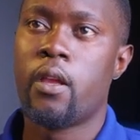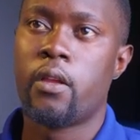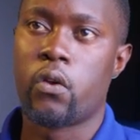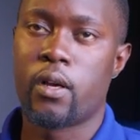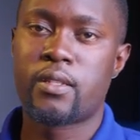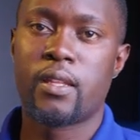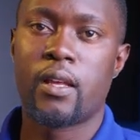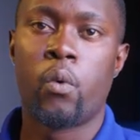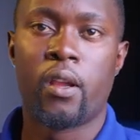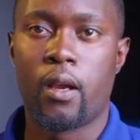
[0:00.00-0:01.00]
You can see that
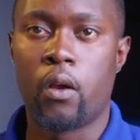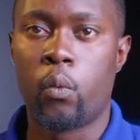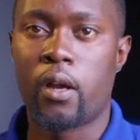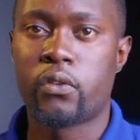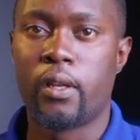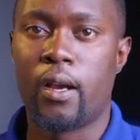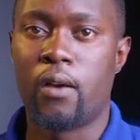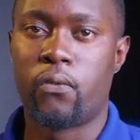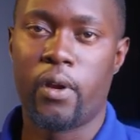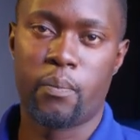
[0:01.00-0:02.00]
we, we actually
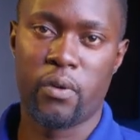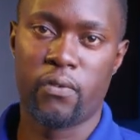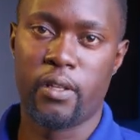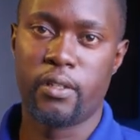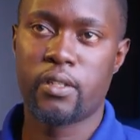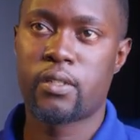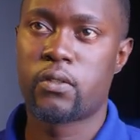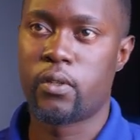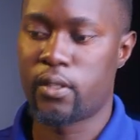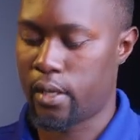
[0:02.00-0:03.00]
have write privileges to
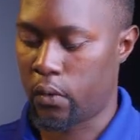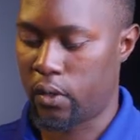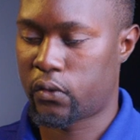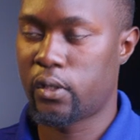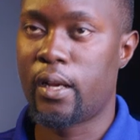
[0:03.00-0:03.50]
this directory.